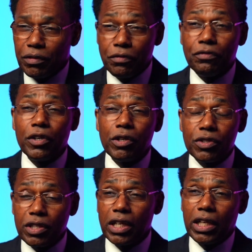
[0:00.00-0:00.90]
the
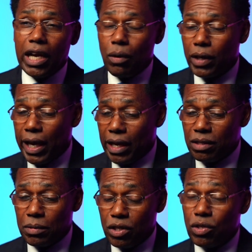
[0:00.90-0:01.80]
first thing that I would ask
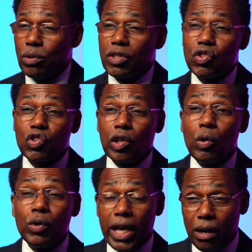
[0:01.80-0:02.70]
them to do is
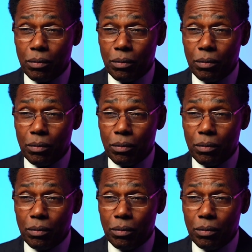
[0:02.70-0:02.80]
slow down,